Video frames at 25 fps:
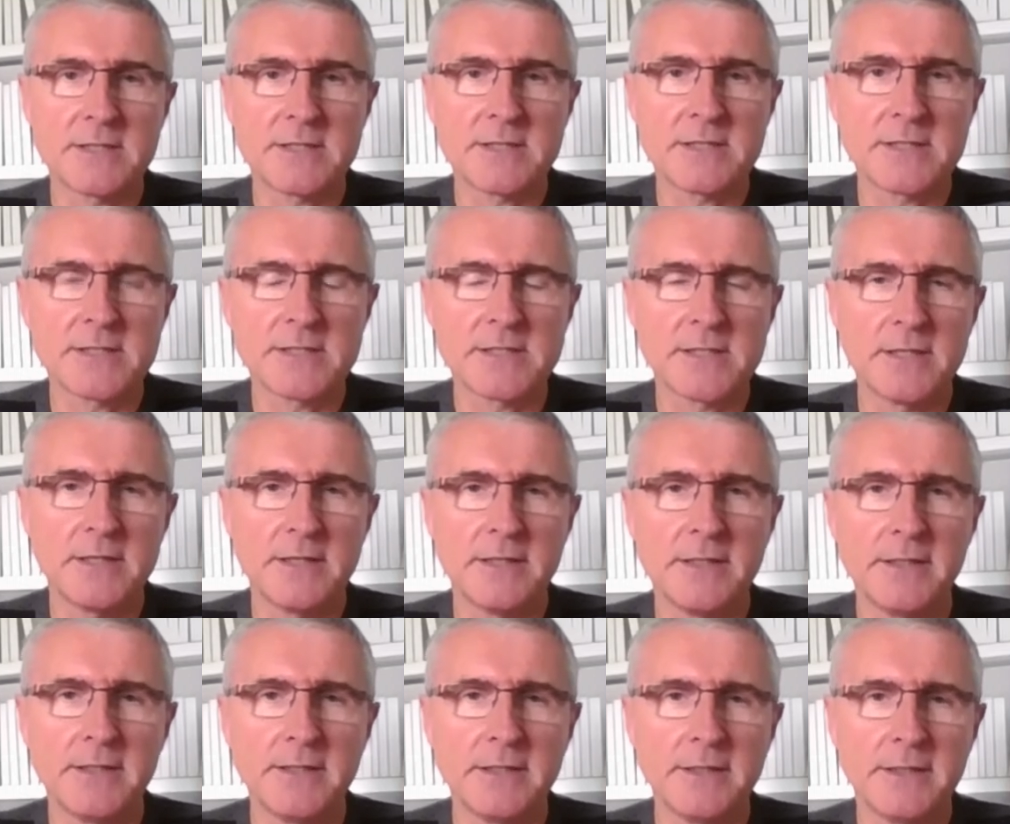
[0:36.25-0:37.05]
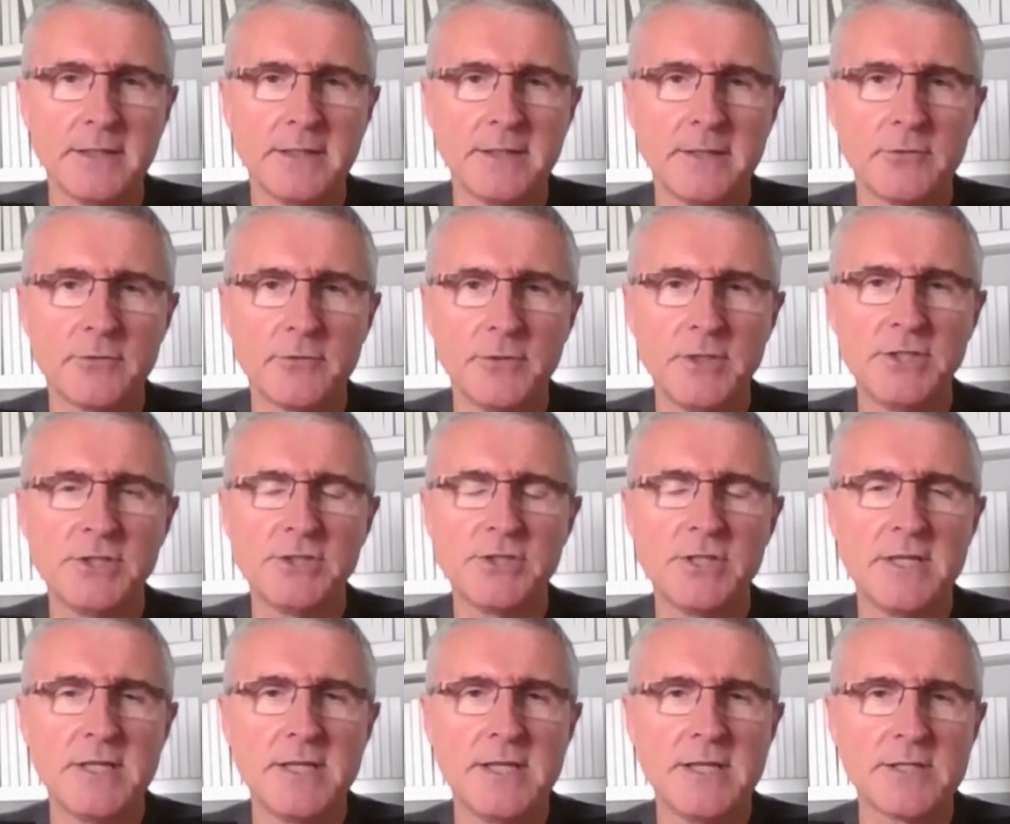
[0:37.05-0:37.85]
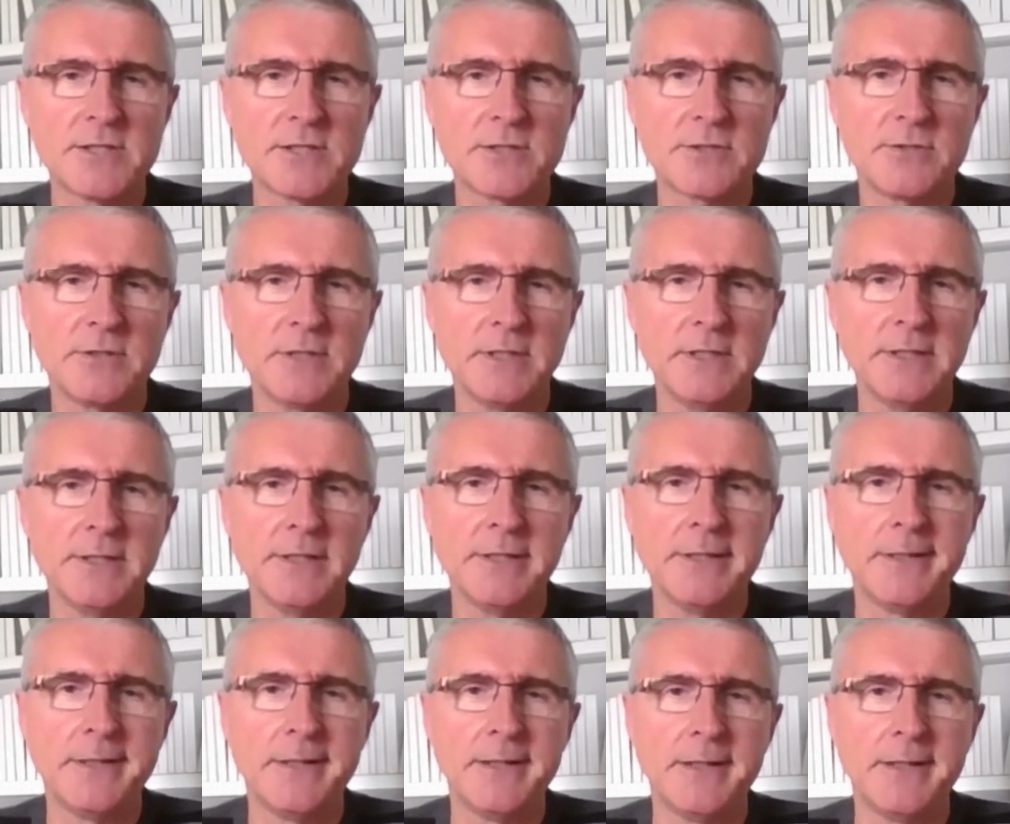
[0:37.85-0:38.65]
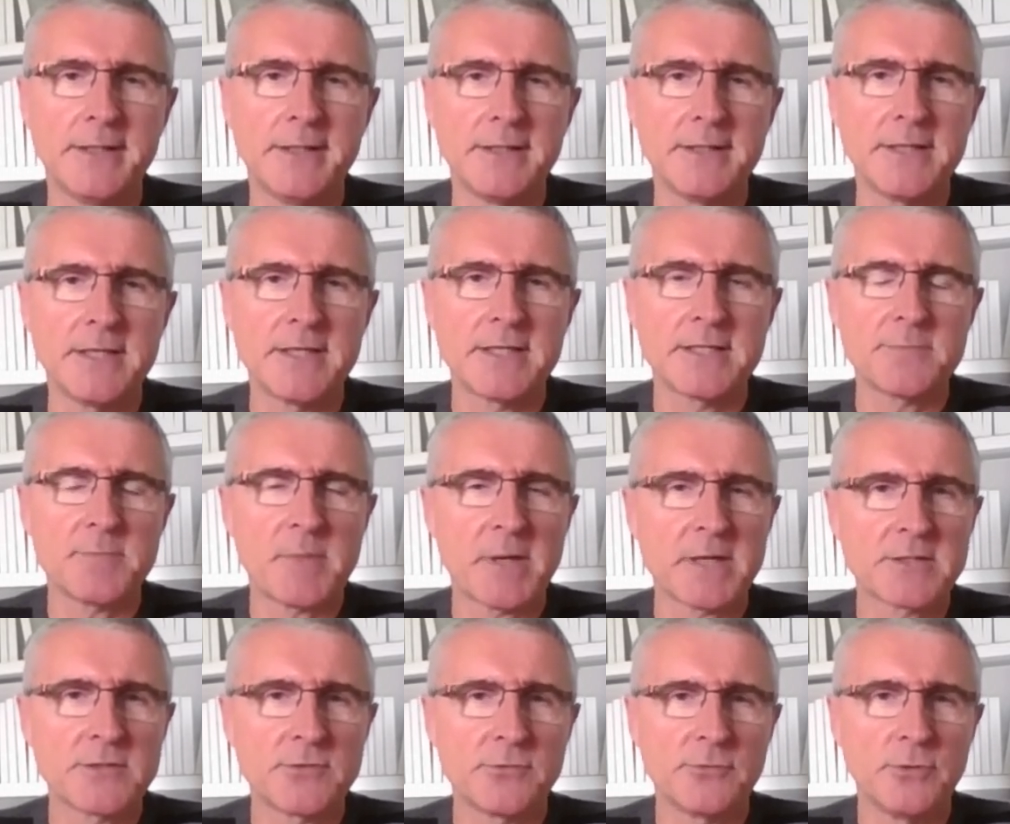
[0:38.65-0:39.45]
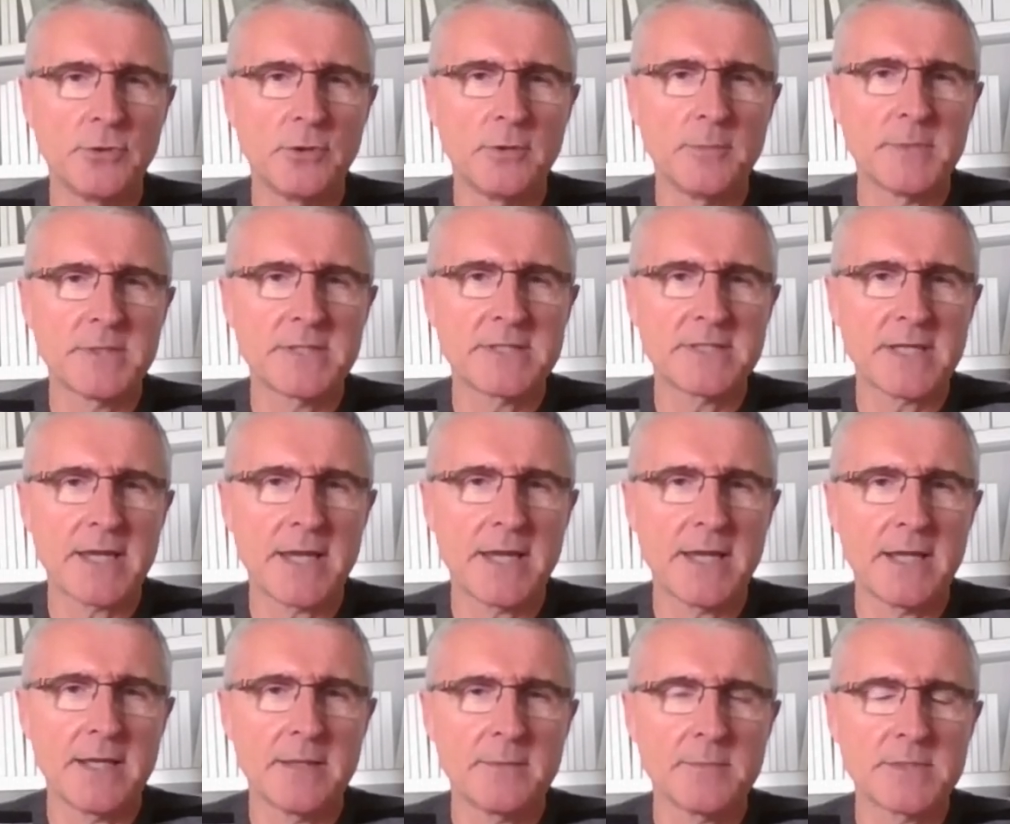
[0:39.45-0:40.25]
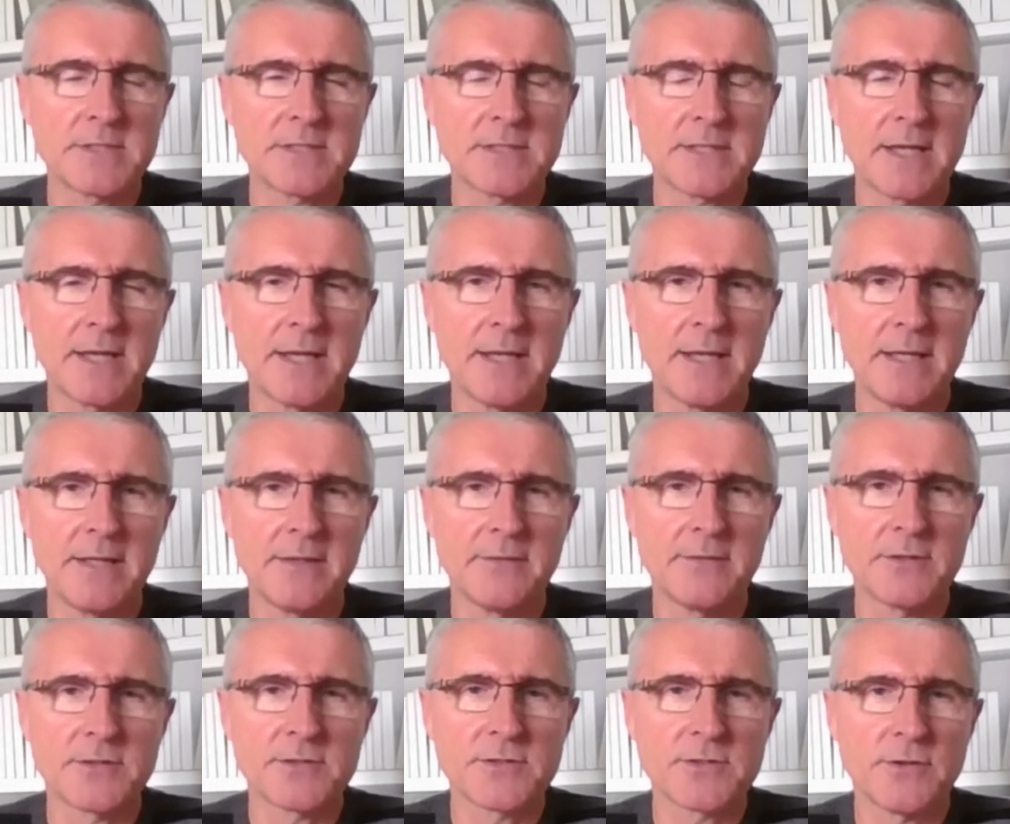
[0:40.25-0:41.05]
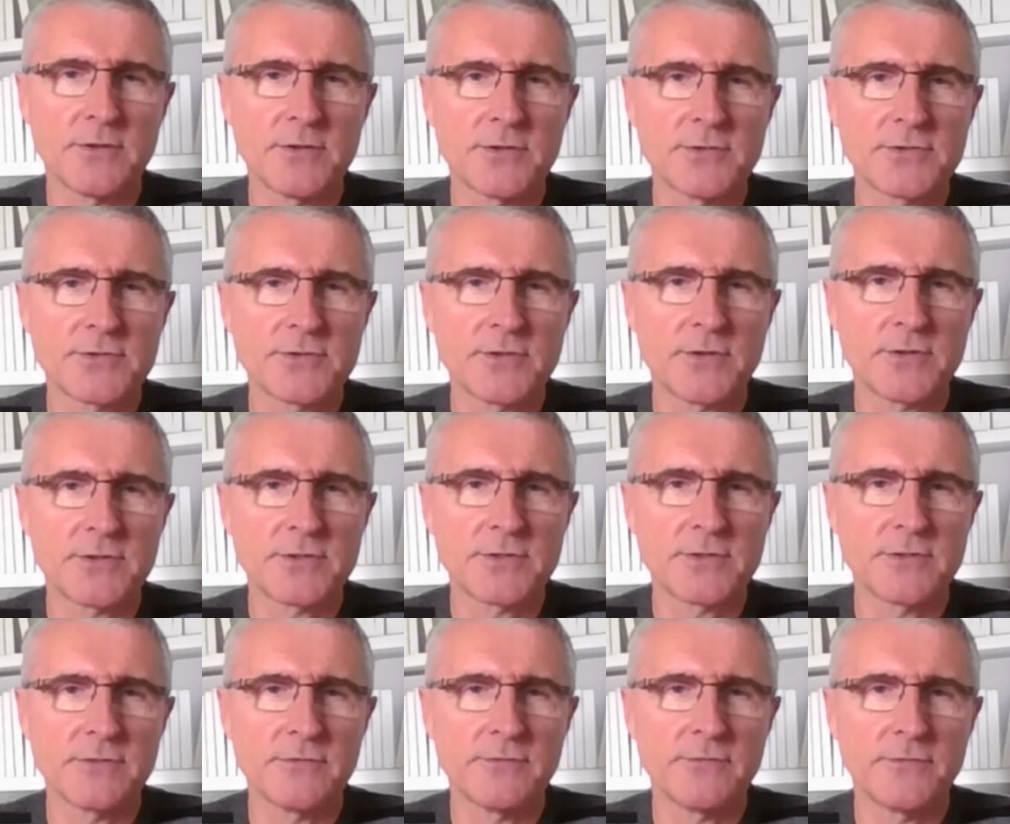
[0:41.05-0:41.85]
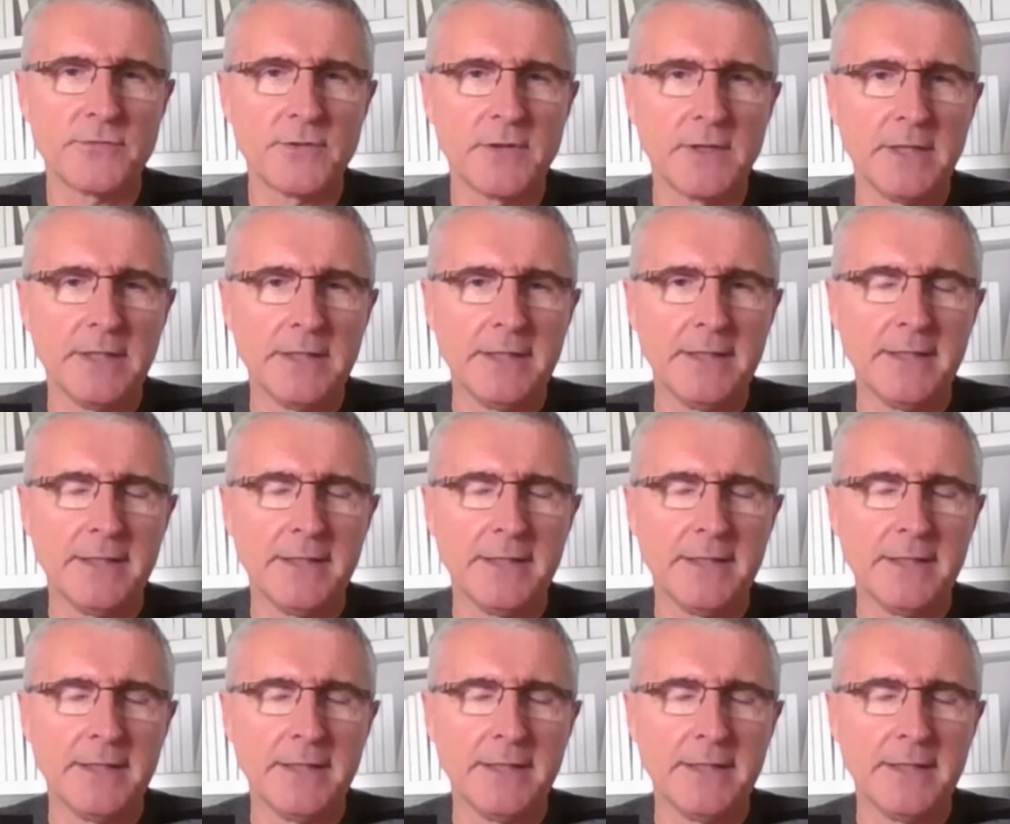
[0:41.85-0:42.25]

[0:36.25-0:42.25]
It's uh, rich in history, dates back to Roman times, and there's all sorts of